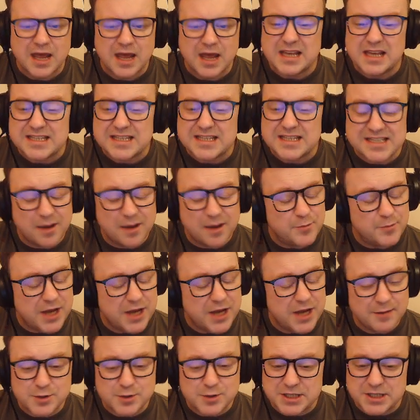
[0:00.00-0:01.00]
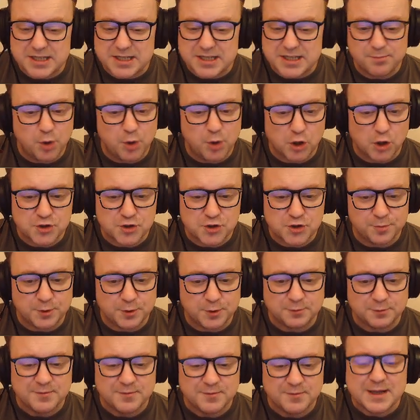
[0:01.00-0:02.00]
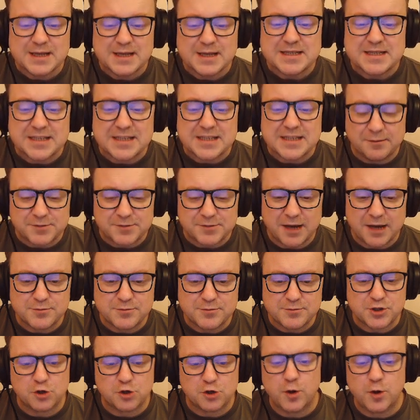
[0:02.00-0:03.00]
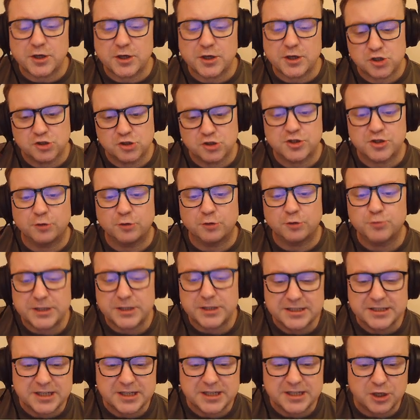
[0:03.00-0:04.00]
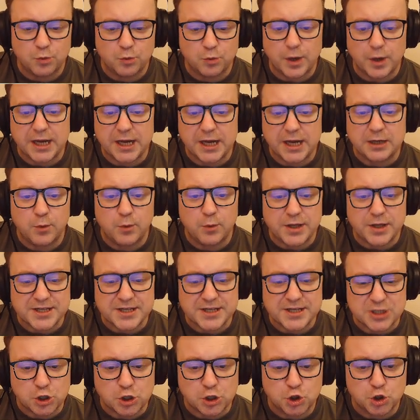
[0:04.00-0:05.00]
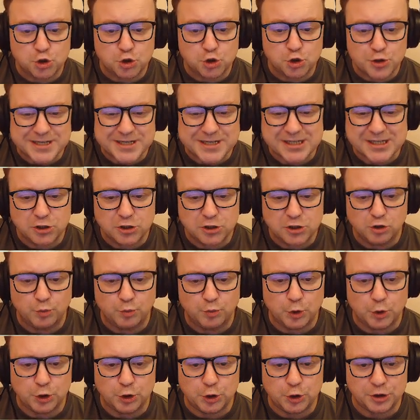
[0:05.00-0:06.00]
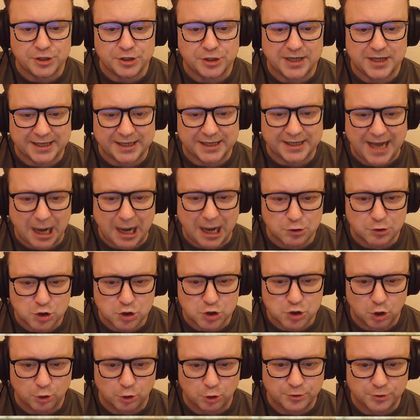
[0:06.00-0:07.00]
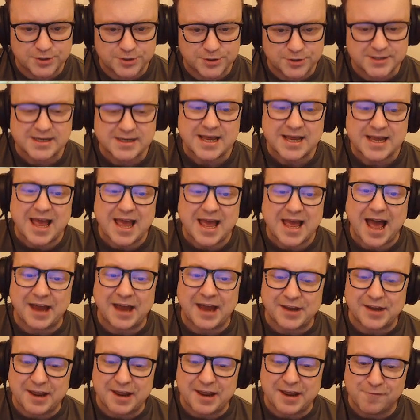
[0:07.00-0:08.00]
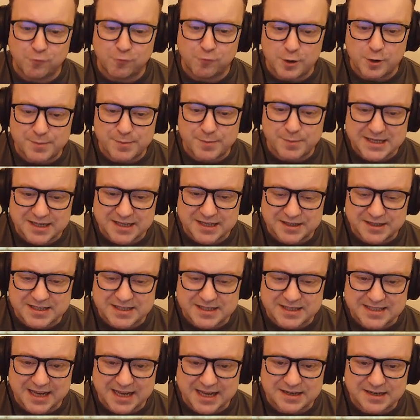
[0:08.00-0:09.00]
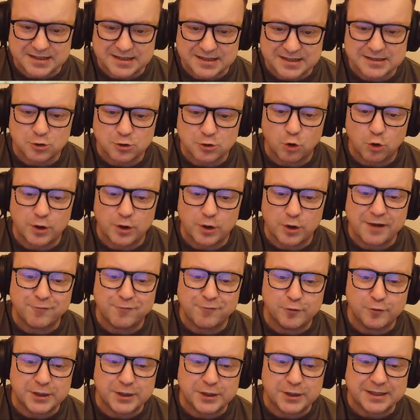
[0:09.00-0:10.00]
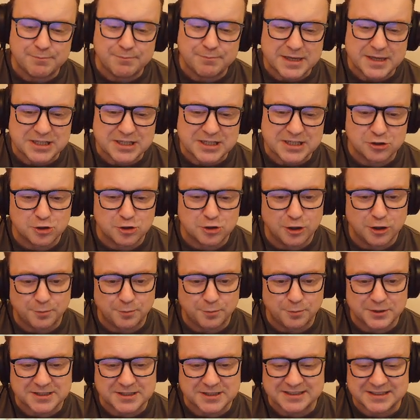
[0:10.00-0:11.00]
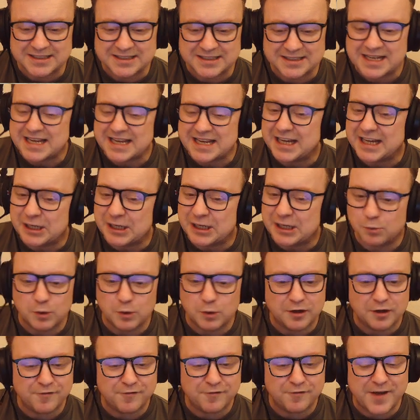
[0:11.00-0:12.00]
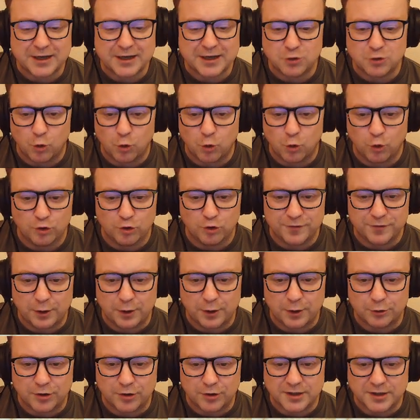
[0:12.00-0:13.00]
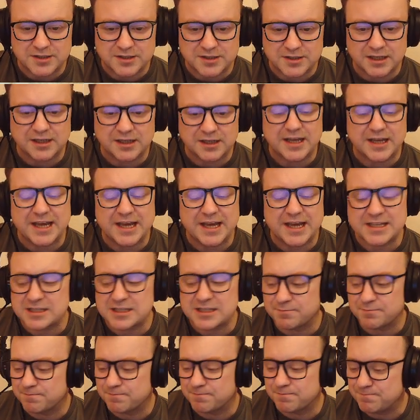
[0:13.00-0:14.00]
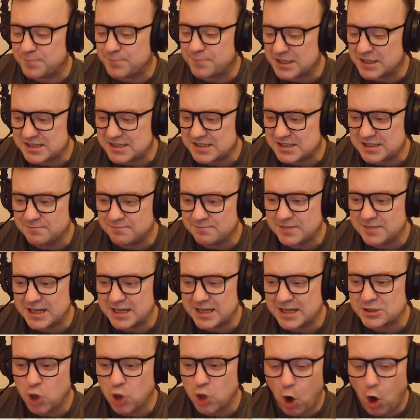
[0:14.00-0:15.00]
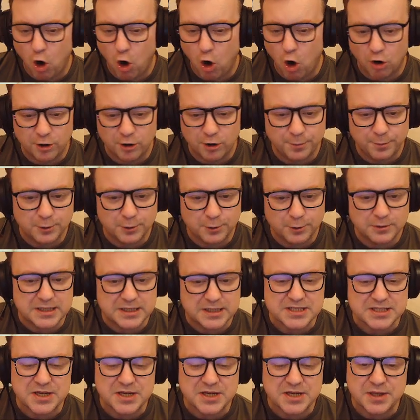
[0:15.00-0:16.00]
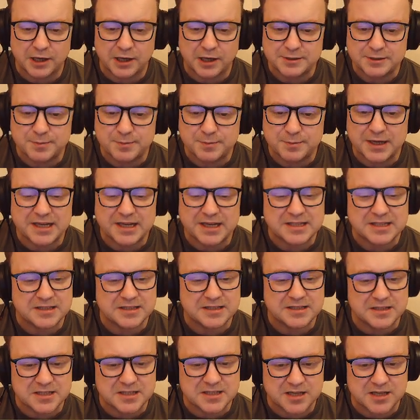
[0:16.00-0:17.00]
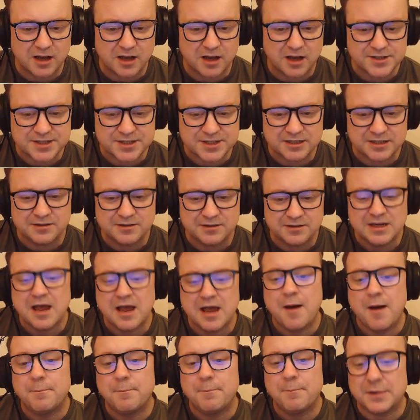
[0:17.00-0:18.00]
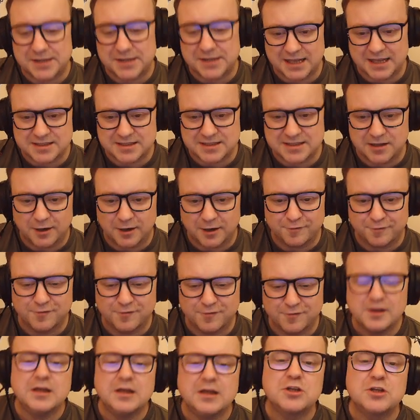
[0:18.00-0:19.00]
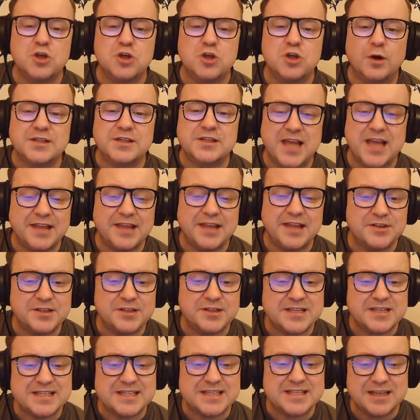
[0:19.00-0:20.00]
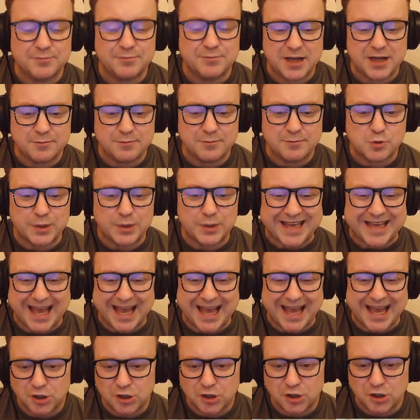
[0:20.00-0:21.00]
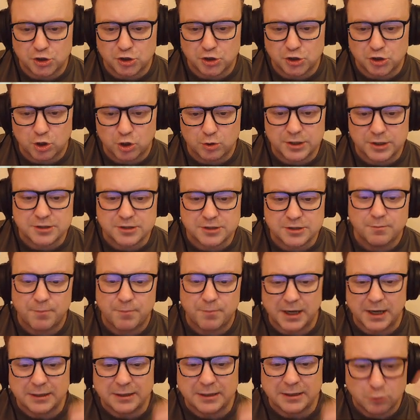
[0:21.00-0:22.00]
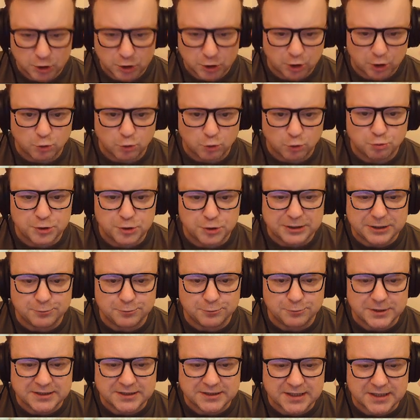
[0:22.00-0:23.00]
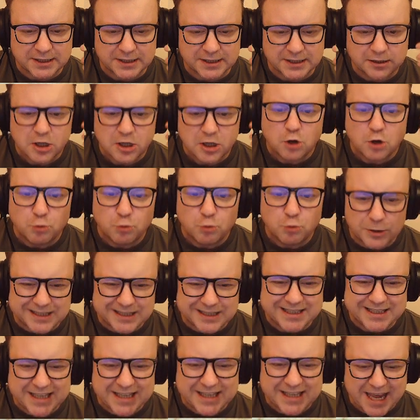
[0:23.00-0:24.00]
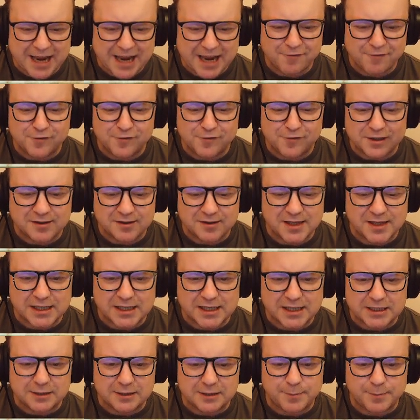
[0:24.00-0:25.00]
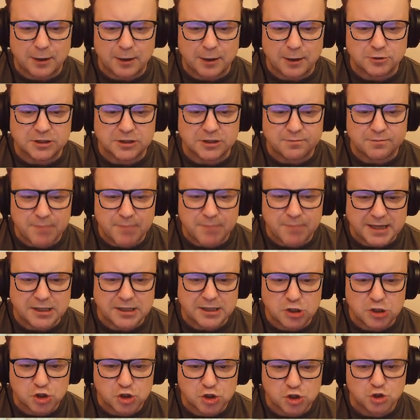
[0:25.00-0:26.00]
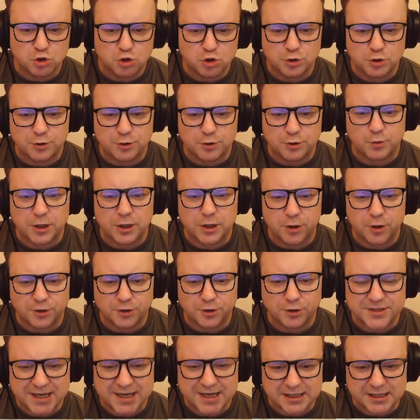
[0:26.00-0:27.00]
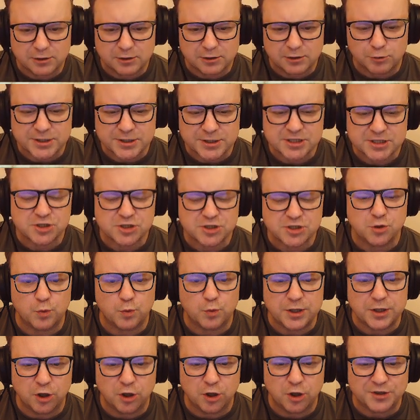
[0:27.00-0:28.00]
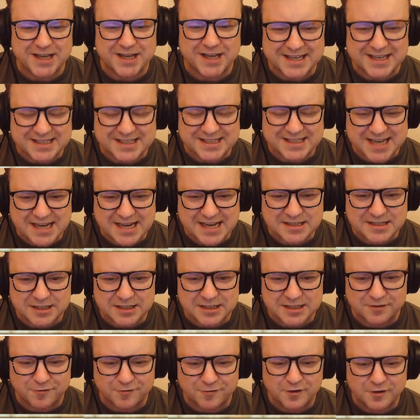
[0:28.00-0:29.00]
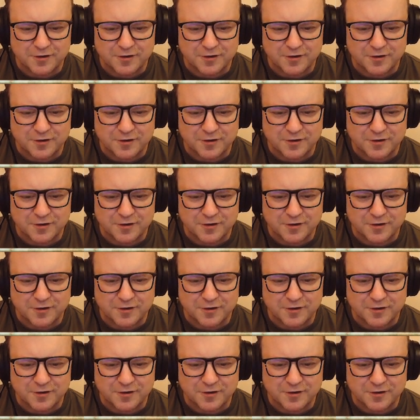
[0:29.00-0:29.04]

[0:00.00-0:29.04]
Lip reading: Sometimes it's impossible. Sometimes the questions are written in a way where there's a critical word like households, and if we misunderstand it or if we misinterpret it, it will affect all of our writing. It's a pity, it's horrible, it's a nightmare, it's a disaster, but that's life. So as candidates, sometimes we can control it by, rereading, really carefully thinking about it, making sure that we are not taking risks, that we're not inattentive.